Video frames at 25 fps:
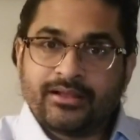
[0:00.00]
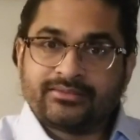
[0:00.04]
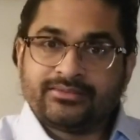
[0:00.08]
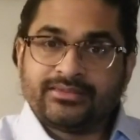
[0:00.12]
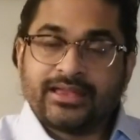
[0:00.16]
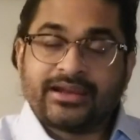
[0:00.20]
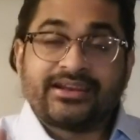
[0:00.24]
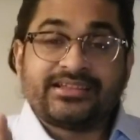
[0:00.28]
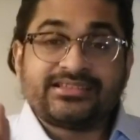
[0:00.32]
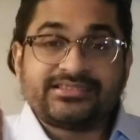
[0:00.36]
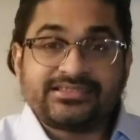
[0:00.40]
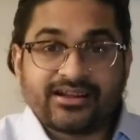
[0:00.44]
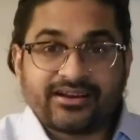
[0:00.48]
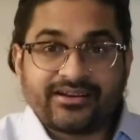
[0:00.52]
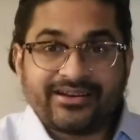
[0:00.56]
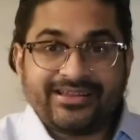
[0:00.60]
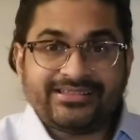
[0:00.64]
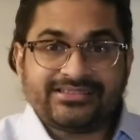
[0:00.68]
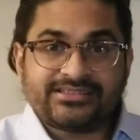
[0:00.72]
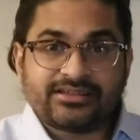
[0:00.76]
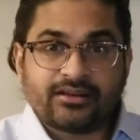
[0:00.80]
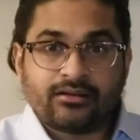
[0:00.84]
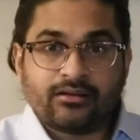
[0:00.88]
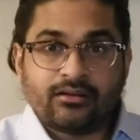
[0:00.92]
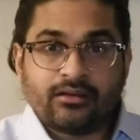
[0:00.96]
That is the
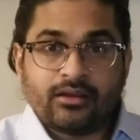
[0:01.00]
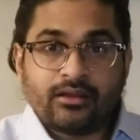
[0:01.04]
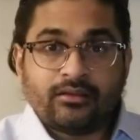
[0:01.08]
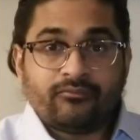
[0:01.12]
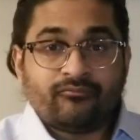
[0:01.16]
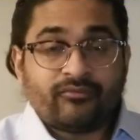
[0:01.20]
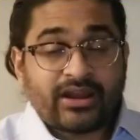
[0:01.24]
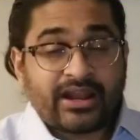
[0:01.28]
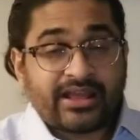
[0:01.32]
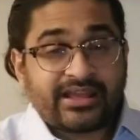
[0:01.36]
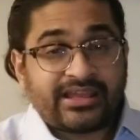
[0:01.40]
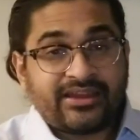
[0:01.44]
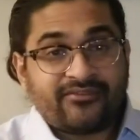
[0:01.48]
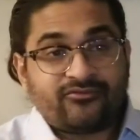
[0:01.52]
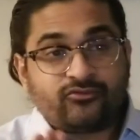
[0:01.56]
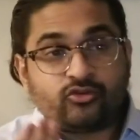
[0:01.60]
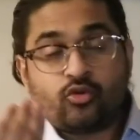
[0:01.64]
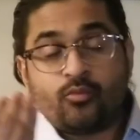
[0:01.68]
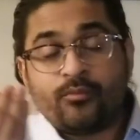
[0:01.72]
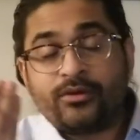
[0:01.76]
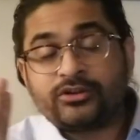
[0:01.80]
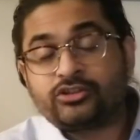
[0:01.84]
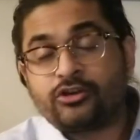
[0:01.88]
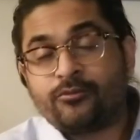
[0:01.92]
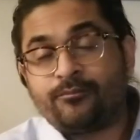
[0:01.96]
reason when I give too
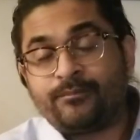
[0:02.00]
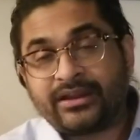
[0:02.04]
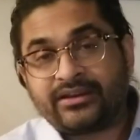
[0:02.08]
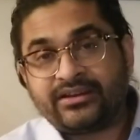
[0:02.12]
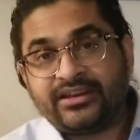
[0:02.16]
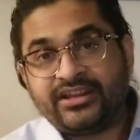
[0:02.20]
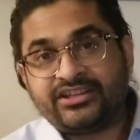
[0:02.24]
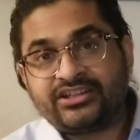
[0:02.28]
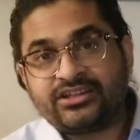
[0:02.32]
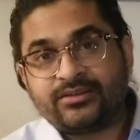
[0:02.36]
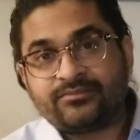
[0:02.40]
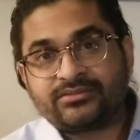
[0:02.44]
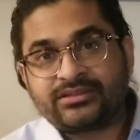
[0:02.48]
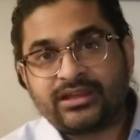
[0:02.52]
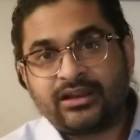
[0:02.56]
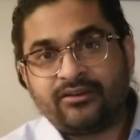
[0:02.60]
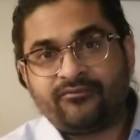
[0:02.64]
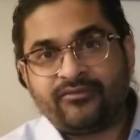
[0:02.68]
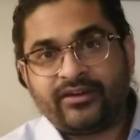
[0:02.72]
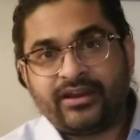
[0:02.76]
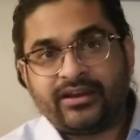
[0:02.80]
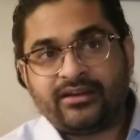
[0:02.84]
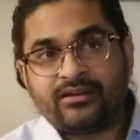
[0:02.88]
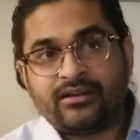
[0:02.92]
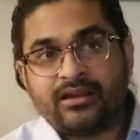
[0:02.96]
much of magnesium
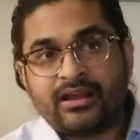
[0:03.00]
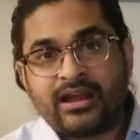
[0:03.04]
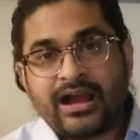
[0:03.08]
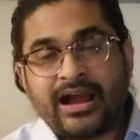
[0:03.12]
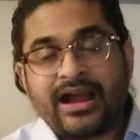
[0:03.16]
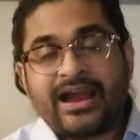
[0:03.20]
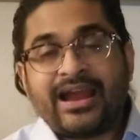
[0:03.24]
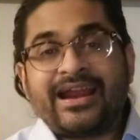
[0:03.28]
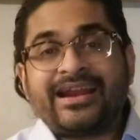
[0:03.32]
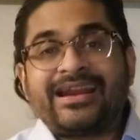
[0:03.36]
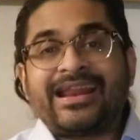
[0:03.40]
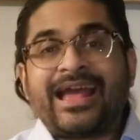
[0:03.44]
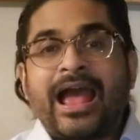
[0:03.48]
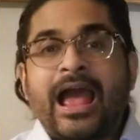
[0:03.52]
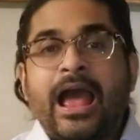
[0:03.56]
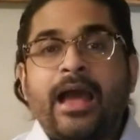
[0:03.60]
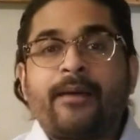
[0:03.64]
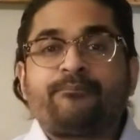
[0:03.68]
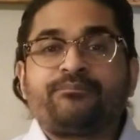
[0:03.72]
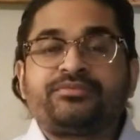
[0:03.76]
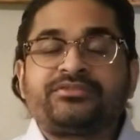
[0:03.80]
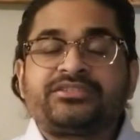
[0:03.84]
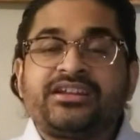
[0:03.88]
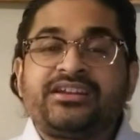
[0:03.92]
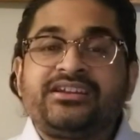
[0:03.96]
sulfate, I had
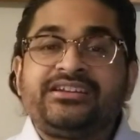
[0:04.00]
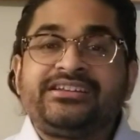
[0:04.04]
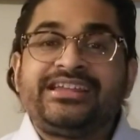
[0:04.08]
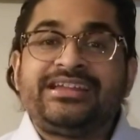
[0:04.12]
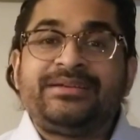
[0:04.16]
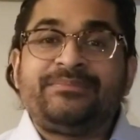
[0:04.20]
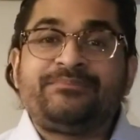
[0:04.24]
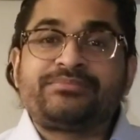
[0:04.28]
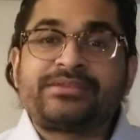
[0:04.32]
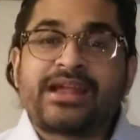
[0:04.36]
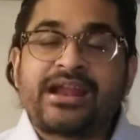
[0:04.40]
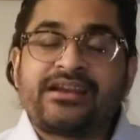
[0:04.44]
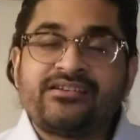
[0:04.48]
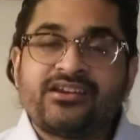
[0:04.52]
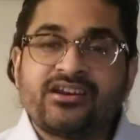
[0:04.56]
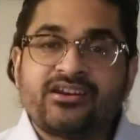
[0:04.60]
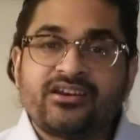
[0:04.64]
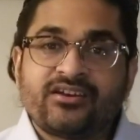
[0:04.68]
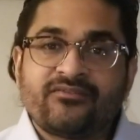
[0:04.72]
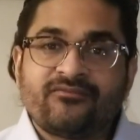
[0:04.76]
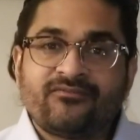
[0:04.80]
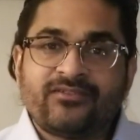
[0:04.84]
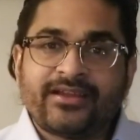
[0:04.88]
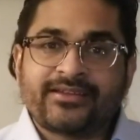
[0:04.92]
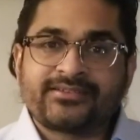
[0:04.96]
absent deep tendon
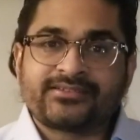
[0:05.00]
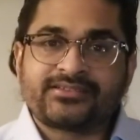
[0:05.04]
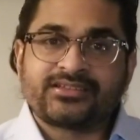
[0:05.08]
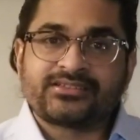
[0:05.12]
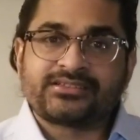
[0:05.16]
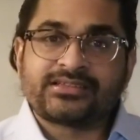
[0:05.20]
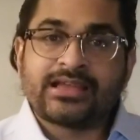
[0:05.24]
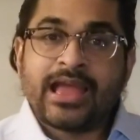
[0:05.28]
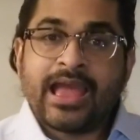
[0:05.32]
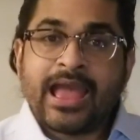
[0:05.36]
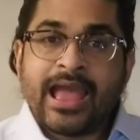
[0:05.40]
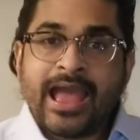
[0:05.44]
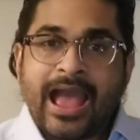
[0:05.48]
reflexes,